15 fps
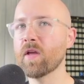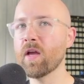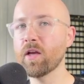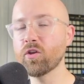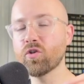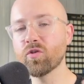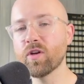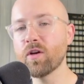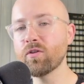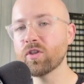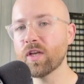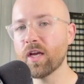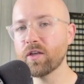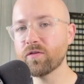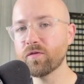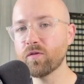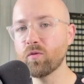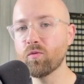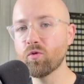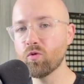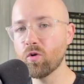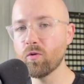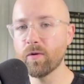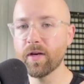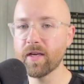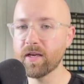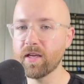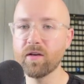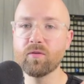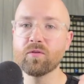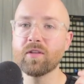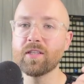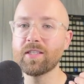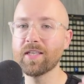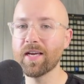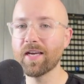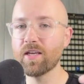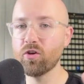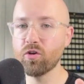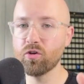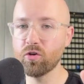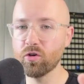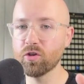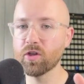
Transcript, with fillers: And so now Sketchflow will go away, and it will design your user